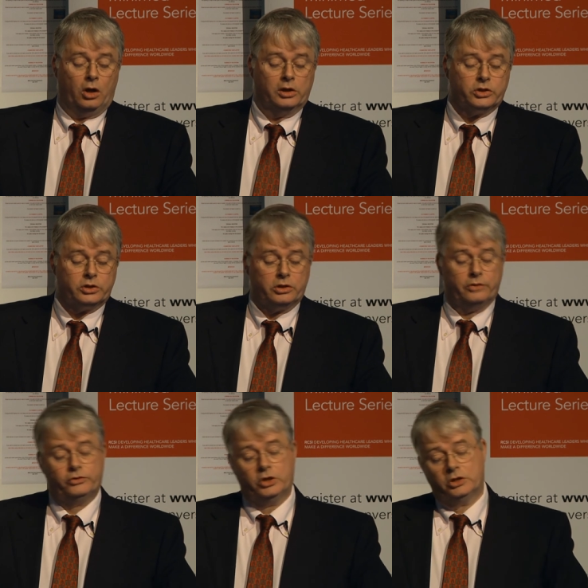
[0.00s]

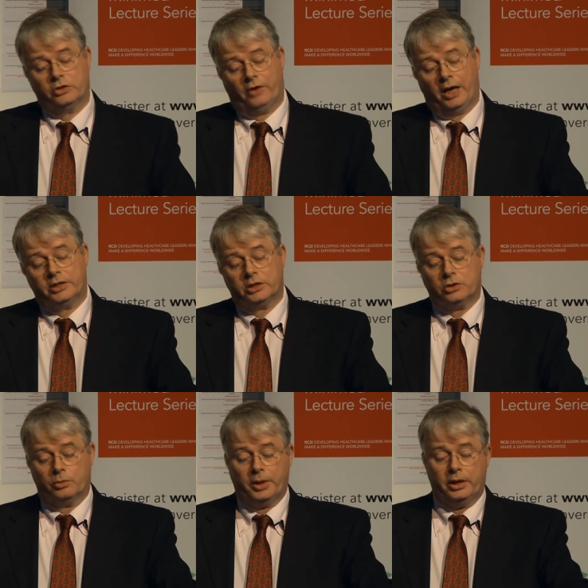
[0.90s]
ulcerative gingivitis
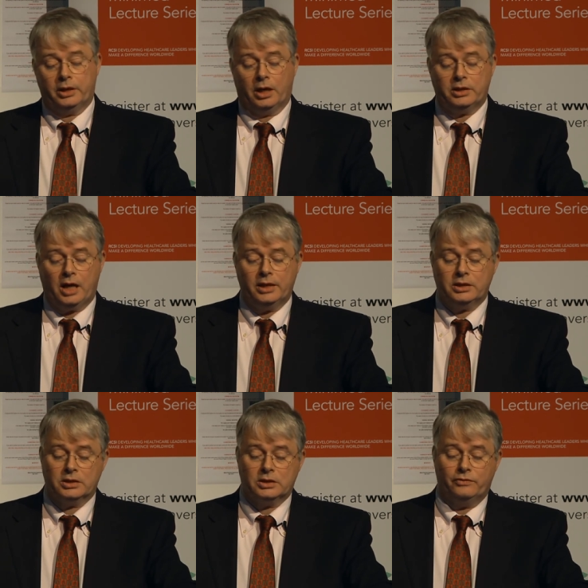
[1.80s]
or
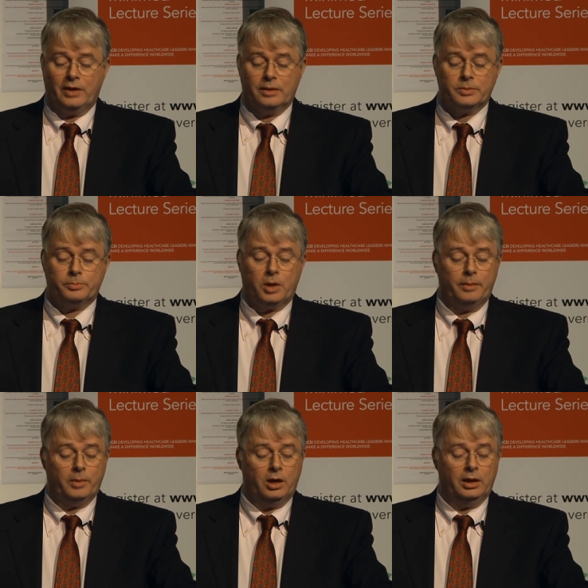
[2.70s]
periodontitis develops
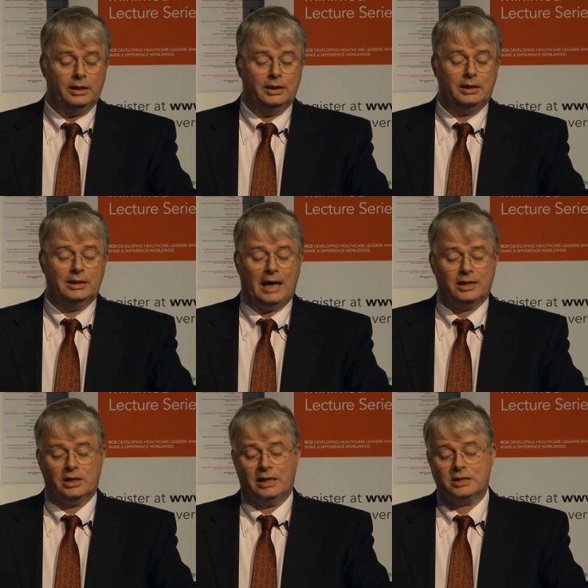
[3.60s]
primarily in
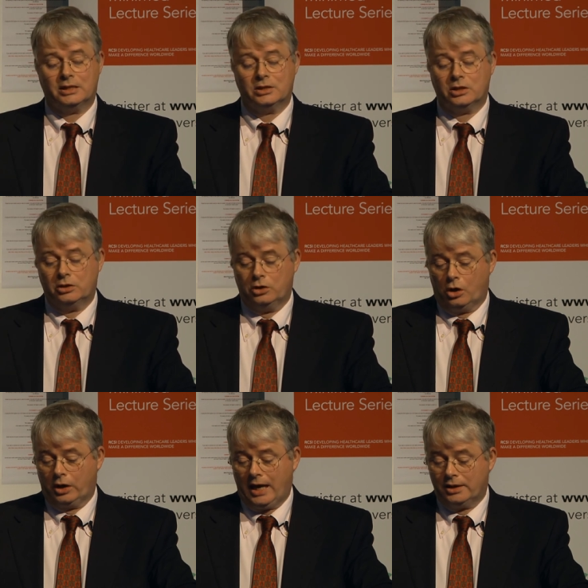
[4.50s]
adolescents and
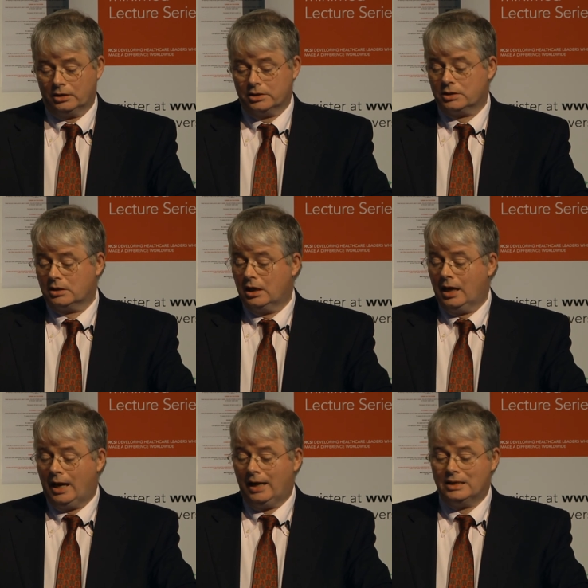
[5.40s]
young adults,
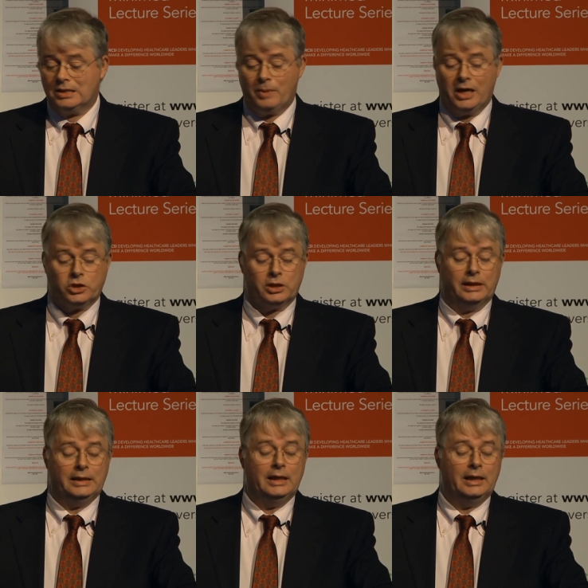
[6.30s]
and
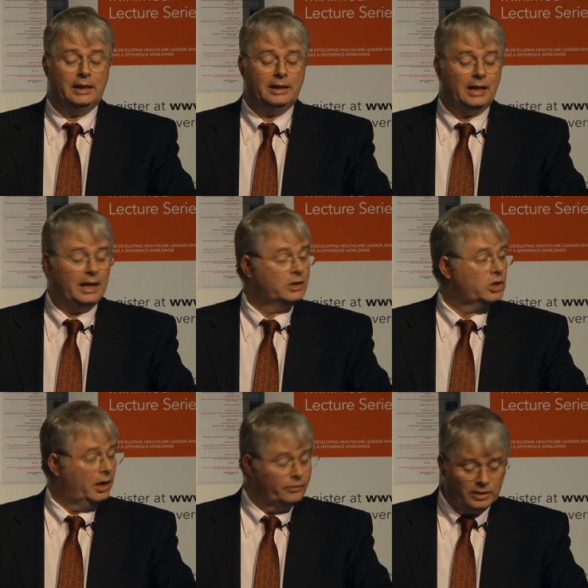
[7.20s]
especially in
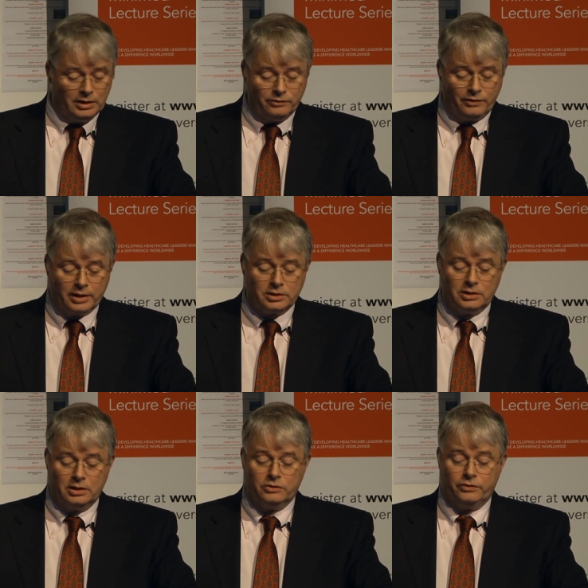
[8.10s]
HIV
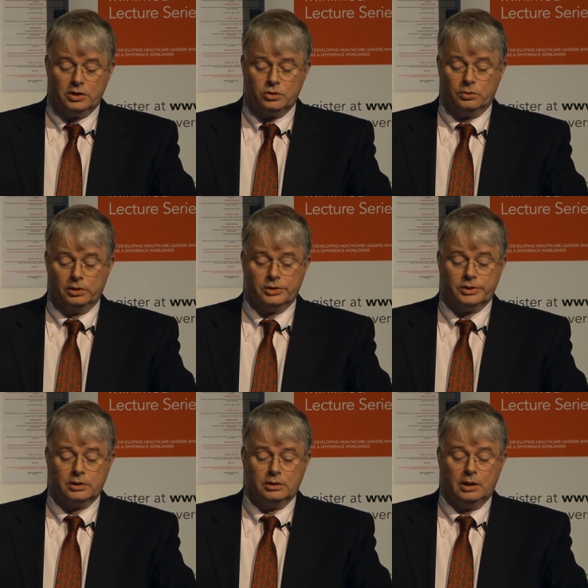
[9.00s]
infected
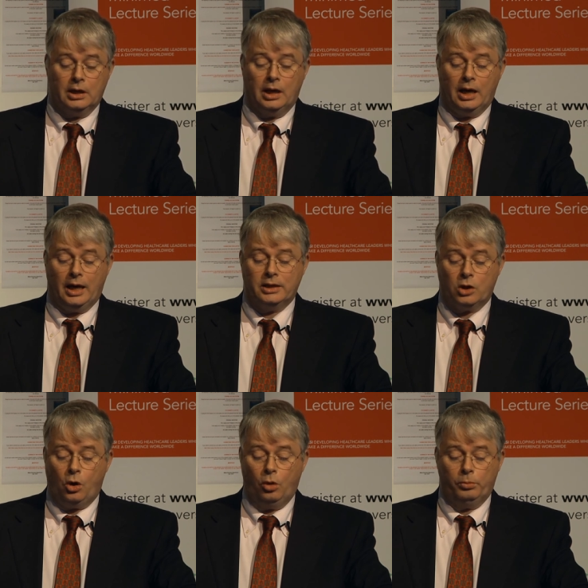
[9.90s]
individuals, and
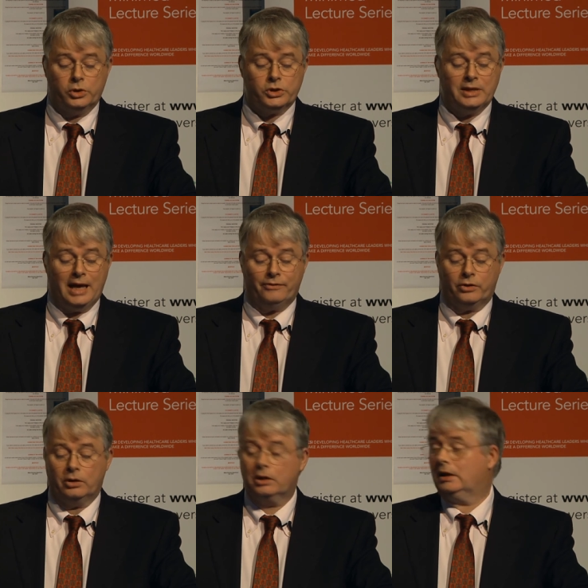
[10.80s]
almost
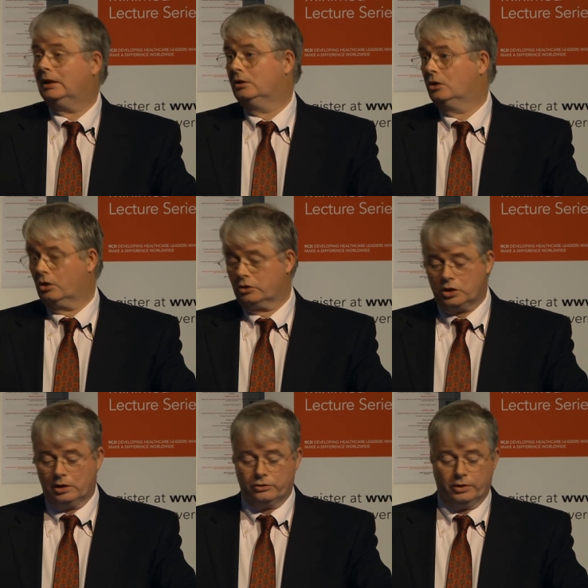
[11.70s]
never in young
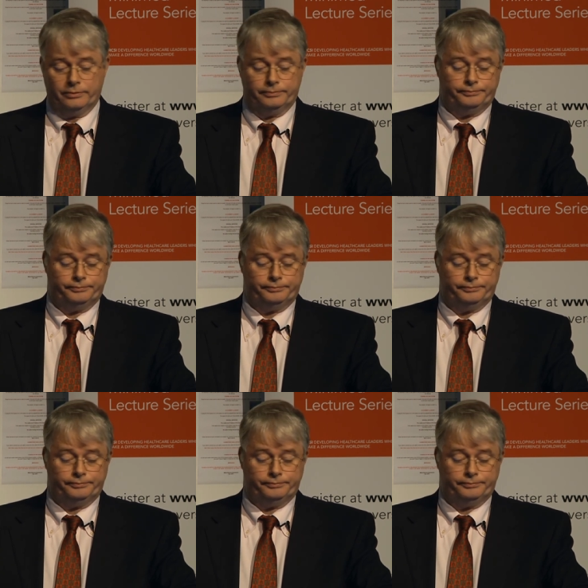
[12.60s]
children.